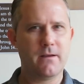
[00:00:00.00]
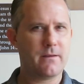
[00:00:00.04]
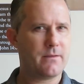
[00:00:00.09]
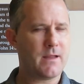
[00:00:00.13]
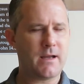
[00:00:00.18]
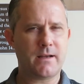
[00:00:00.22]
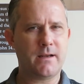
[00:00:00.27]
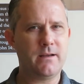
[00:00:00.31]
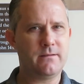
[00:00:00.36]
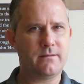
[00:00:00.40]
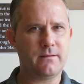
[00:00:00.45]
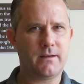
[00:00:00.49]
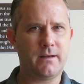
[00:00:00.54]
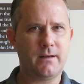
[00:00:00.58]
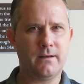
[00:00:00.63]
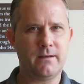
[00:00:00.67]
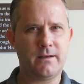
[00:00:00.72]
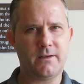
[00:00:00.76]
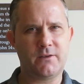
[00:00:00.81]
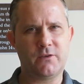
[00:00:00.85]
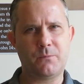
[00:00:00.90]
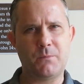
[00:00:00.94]
that is, an
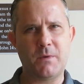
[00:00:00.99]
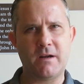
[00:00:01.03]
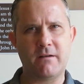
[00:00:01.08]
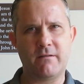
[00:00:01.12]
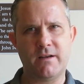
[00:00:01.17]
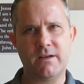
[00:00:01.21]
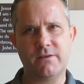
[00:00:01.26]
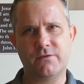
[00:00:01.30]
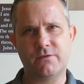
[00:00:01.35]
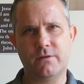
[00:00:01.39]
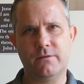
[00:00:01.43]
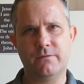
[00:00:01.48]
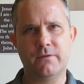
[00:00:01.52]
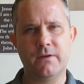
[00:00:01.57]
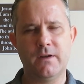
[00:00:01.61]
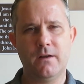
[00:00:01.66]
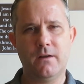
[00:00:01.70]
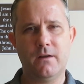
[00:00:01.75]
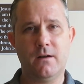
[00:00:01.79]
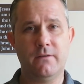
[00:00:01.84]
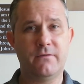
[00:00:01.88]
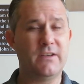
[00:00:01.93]
experience of
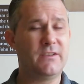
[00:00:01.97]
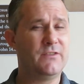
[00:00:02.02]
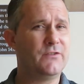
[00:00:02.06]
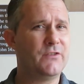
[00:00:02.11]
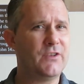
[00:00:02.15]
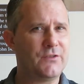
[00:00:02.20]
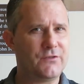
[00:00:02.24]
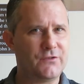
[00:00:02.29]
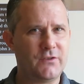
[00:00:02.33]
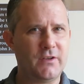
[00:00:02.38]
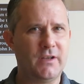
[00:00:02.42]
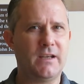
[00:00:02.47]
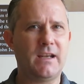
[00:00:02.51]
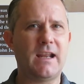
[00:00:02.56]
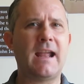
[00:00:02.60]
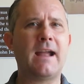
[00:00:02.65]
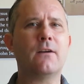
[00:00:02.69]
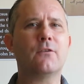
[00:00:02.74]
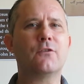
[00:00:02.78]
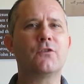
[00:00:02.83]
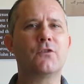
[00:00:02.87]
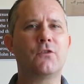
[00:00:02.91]
existing
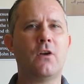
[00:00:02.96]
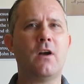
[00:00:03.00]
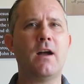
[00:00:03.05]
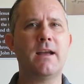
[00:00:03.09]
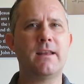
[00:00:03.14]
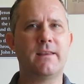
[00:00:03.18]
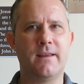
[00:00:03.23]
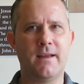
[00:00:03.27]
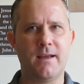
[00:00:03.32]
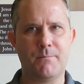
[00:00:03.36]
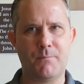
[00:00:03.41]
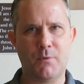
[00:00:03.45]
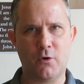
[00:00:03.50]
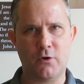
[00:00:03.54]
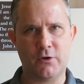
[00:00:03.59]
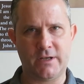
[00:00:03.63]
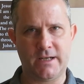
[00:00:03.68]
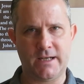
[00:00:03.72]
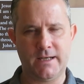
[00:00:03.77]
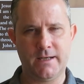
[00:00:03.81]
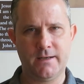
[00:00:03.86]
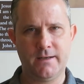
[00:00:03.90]
outside their
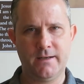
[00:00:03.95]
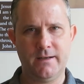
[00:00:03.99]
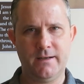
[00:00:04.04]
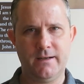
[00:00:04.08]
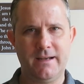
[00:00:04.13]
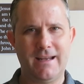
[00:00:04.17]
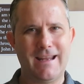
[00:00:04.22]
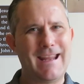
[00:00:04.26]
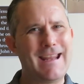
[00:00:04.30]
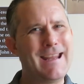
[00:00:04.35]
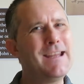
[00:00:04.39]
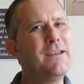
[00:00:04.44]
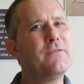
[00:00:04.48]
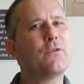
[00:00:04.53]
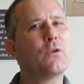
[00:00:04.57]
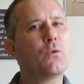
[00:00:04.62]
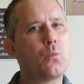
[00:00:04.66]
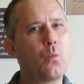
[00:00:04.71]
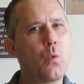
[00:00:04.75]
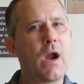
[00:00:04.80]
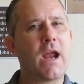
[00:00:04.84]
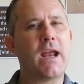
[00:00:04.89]
body,
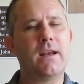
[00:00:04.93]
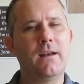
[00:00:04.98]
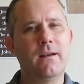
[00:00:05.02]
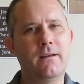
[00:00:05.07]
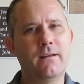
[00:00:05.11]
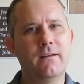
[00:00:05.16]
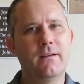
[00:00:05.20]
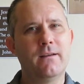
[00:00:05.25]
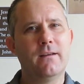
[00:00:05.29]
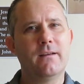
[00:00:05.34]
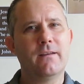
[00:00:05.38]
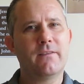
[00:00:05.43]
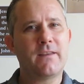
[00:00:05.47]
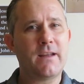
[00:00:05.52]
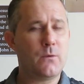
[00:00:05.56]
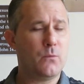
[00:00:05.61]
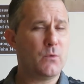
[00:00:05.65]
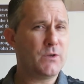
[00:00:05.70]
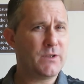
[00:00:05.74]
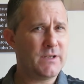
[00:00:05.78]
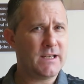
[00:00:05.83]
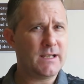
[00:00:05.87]
even when they
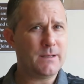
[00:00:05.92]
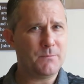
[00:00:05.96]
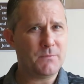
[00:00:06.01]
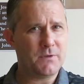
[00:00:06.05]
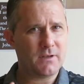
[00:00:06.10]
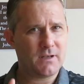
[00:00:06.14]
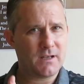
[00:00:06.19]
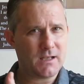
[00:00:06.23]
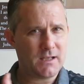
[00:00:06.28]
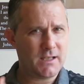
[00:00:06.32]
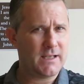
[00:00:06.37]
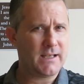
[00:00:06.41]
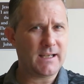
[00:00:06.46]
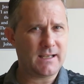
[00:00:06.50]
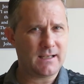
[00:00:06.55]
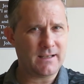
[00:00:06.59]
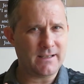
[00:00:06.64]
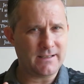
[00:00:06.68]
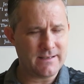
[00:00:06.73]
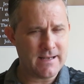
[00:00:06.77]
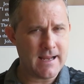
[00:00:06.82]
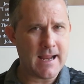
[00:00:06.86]
were deemed
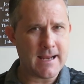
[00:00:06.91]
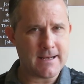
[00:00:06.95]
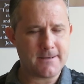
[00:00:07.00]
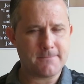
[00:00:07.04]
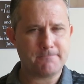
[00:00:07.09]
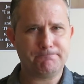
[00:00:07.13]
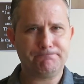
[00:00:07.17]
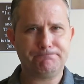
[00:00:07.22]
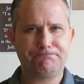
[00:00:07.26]
clinically dead.